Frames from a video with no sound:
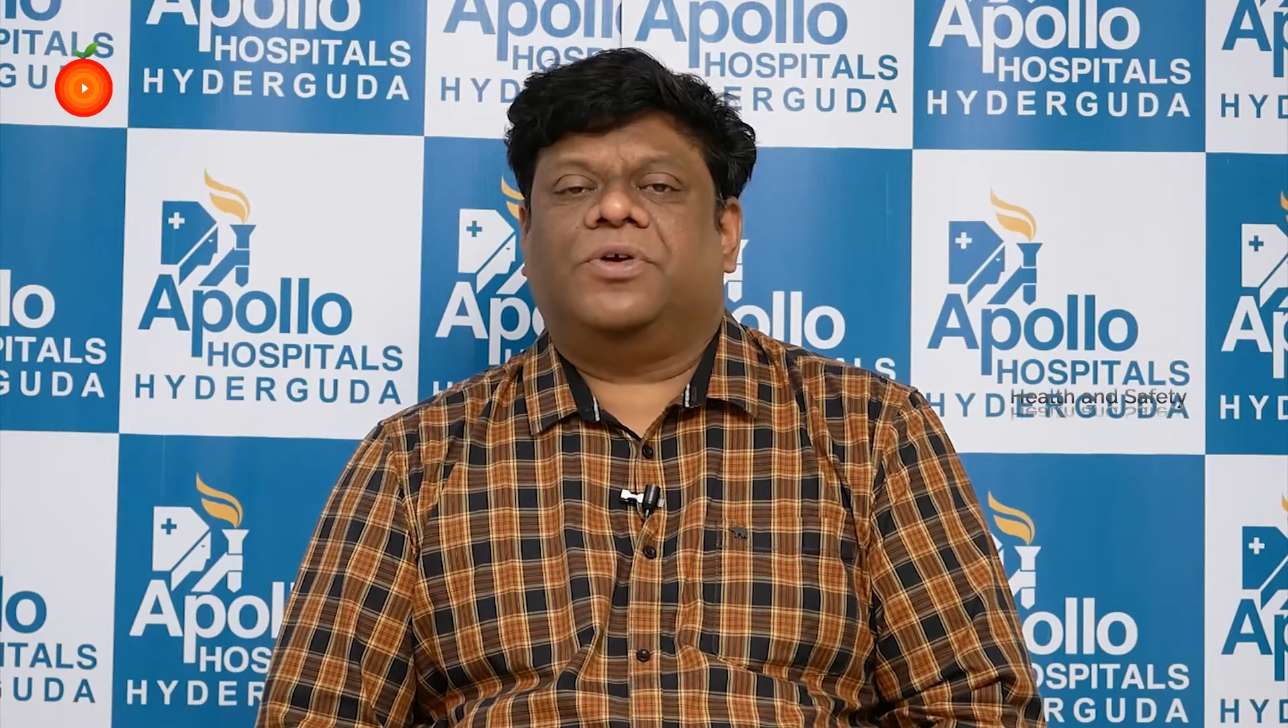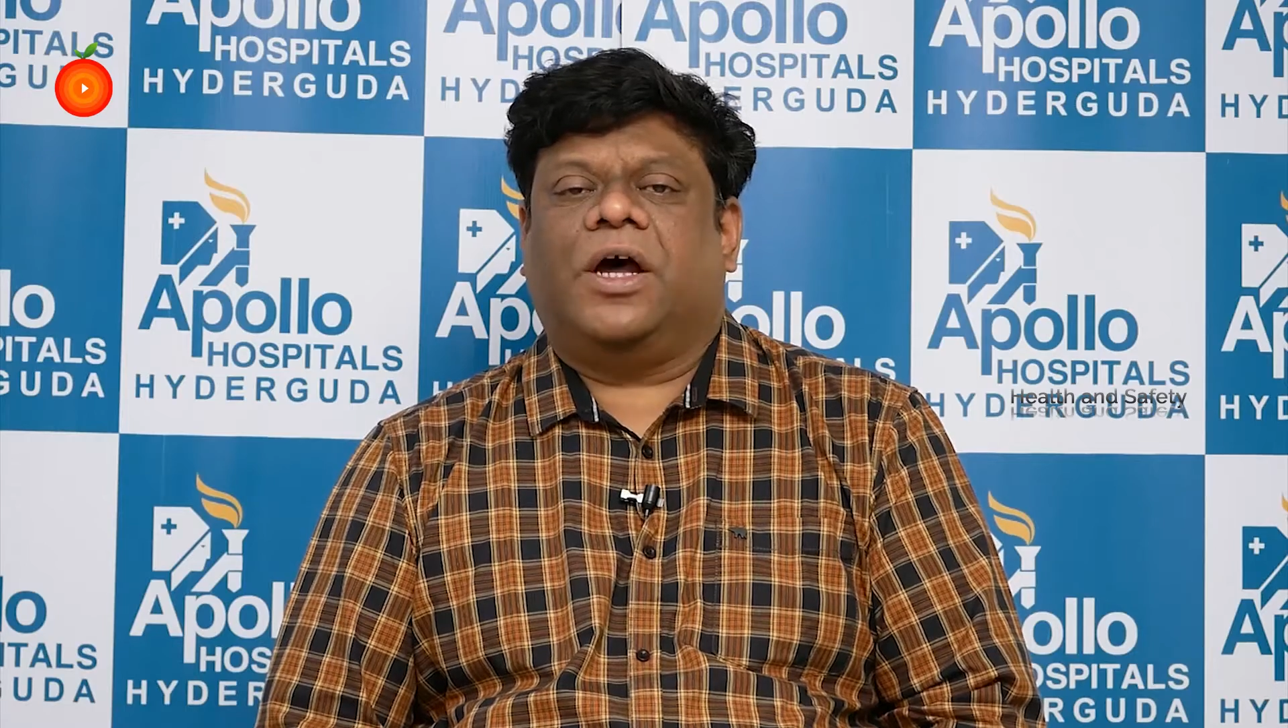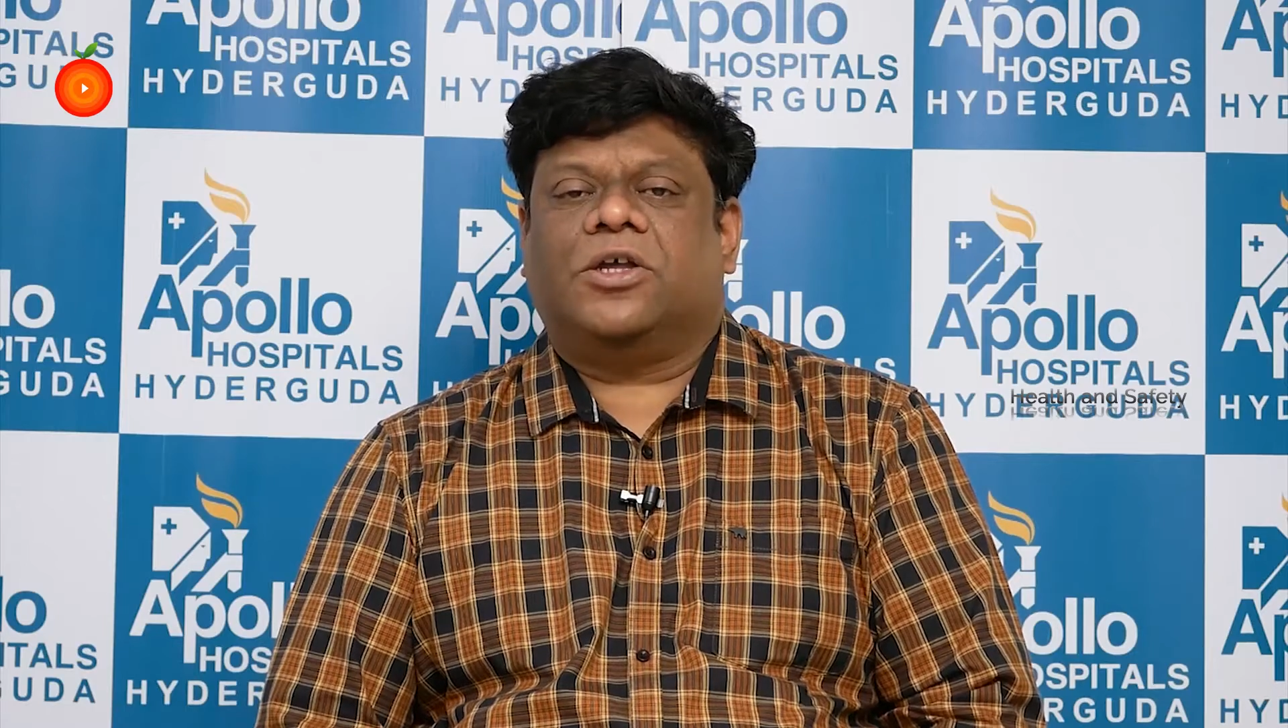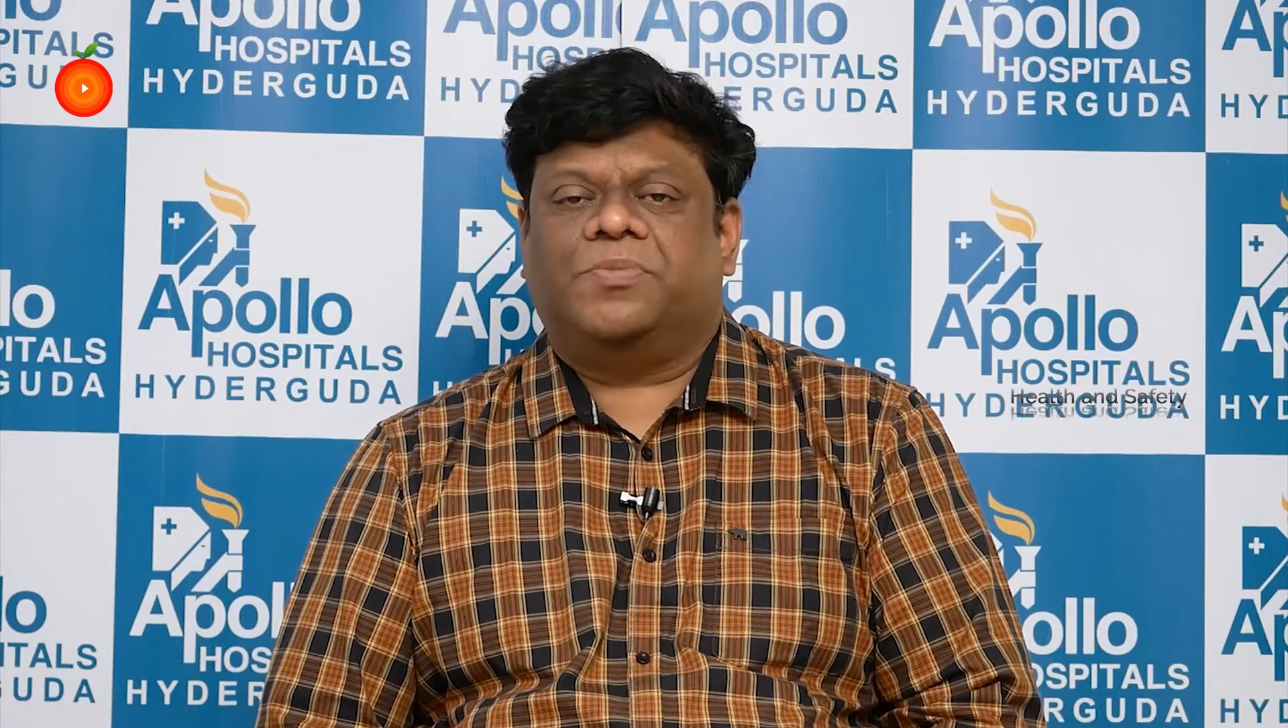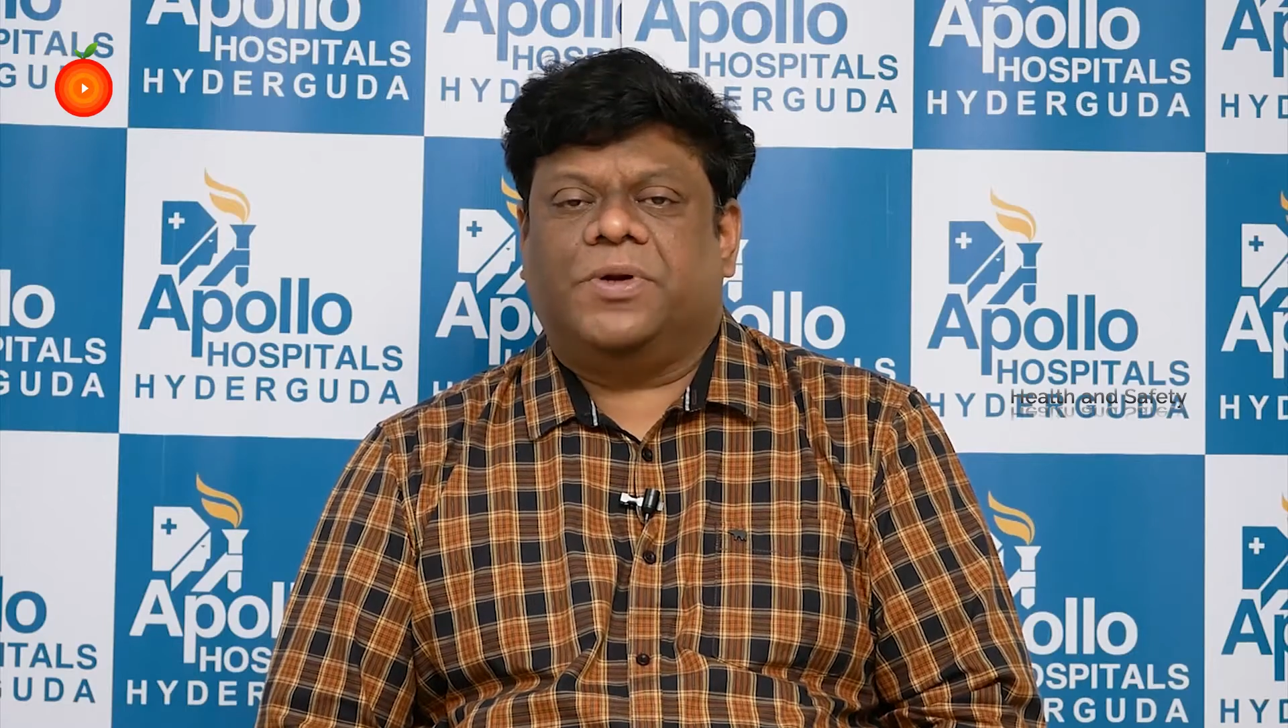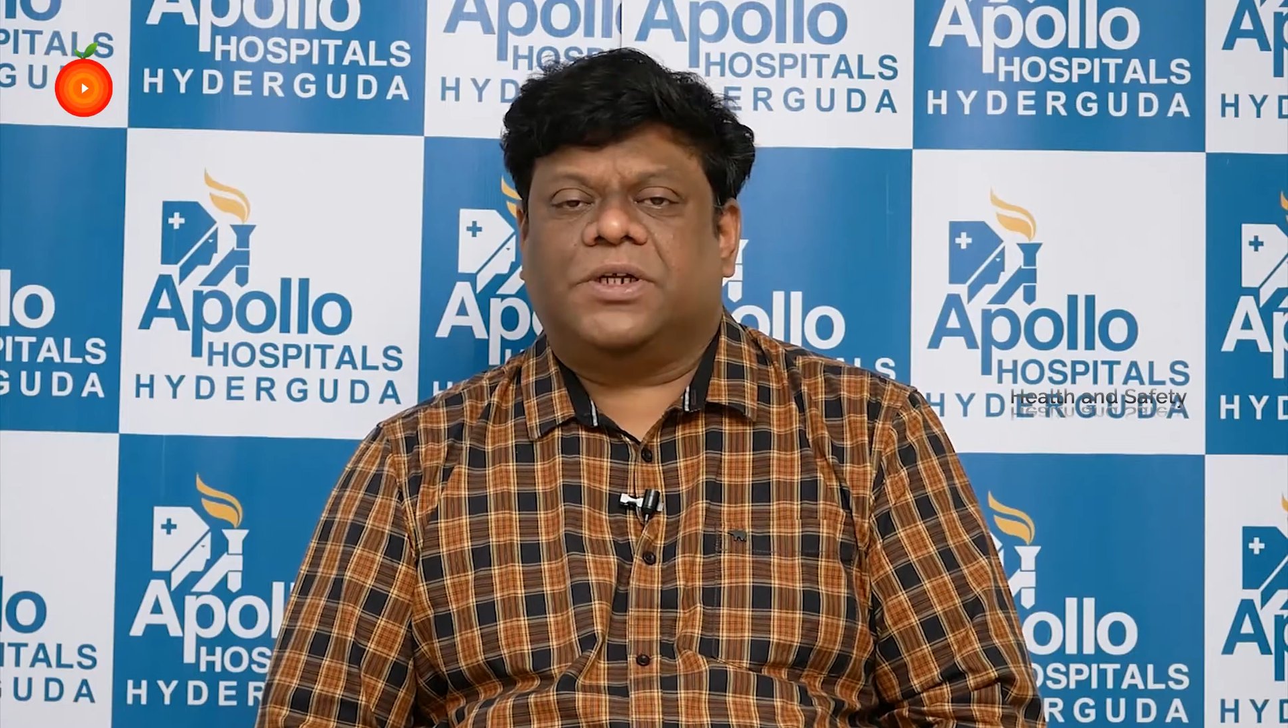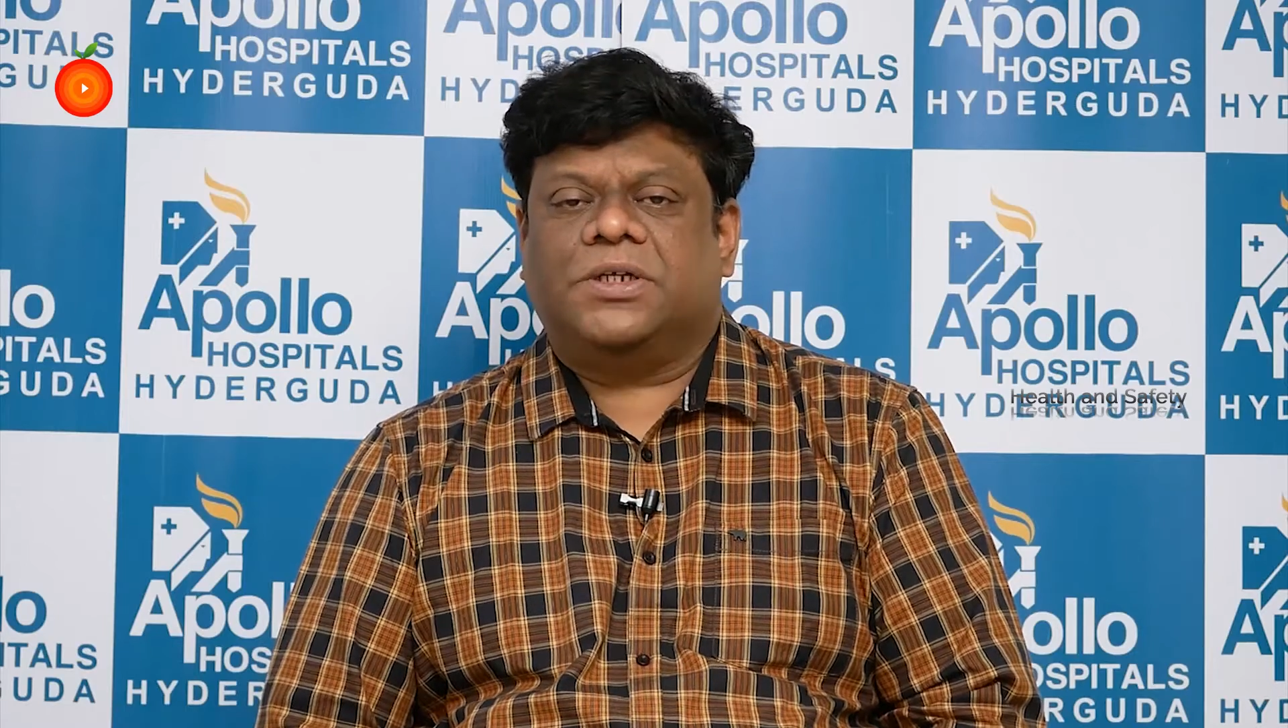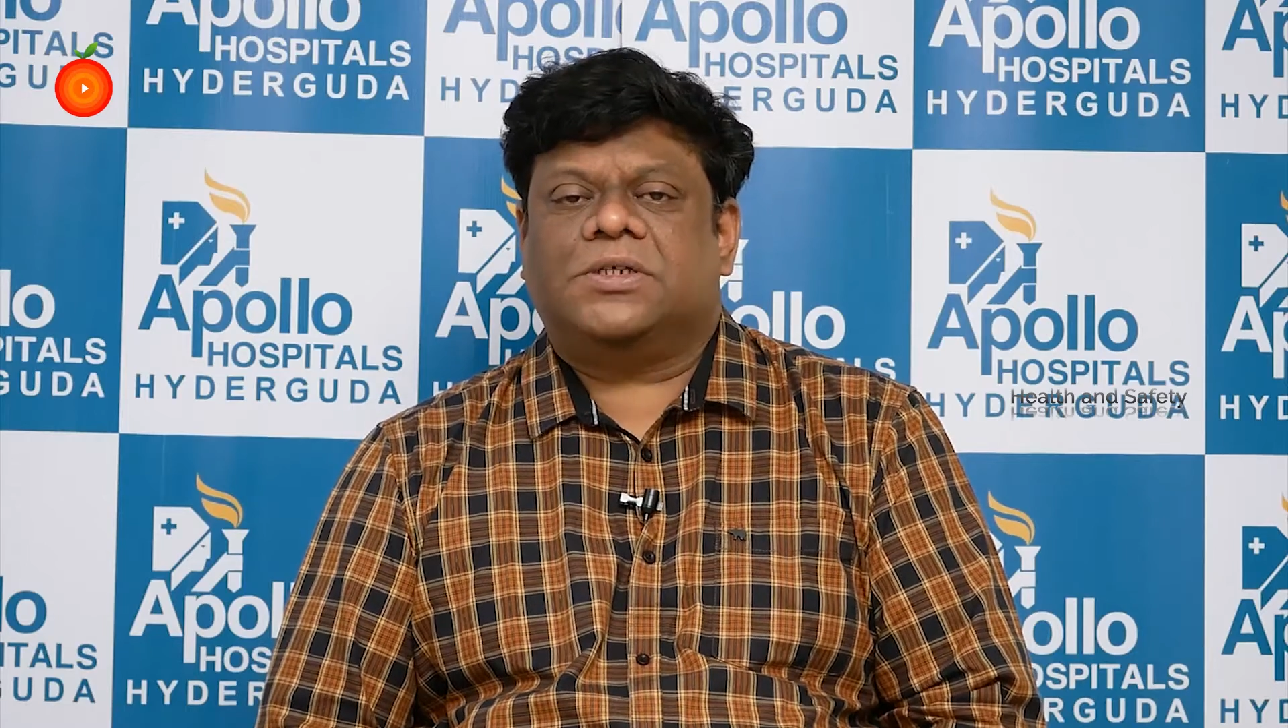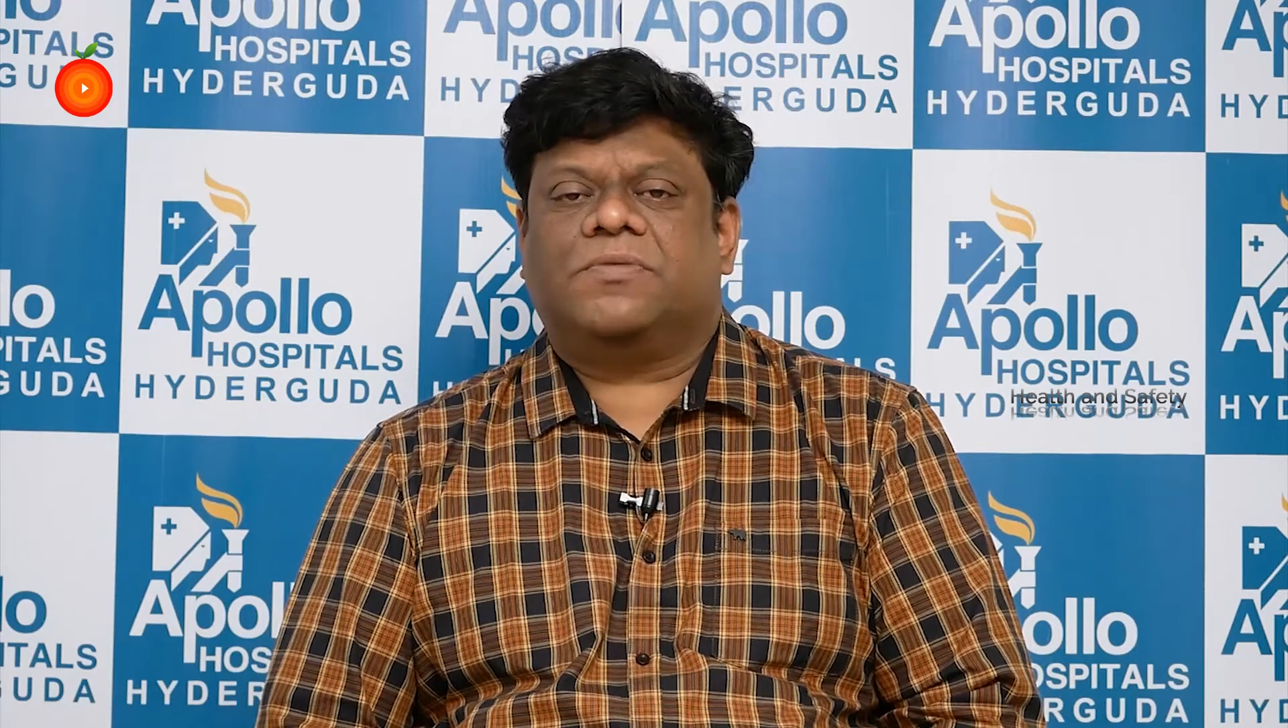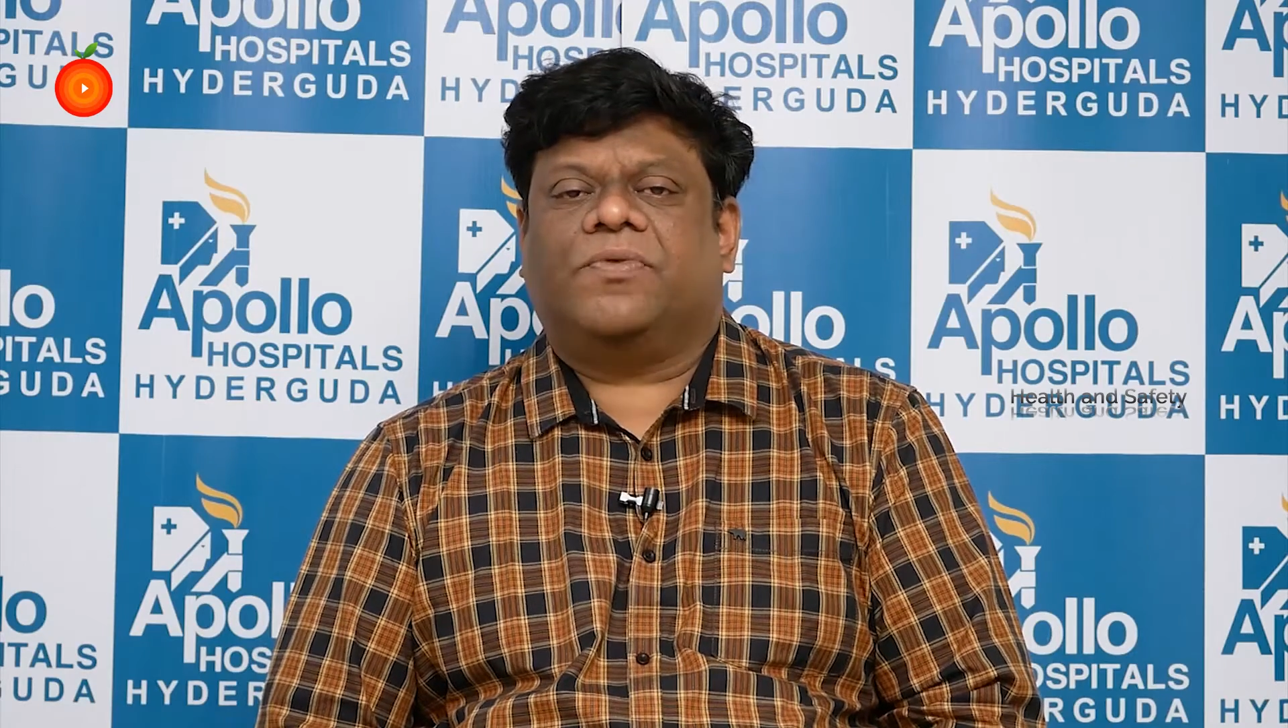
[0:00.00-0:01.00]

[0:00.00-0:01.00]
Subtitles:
to hospitals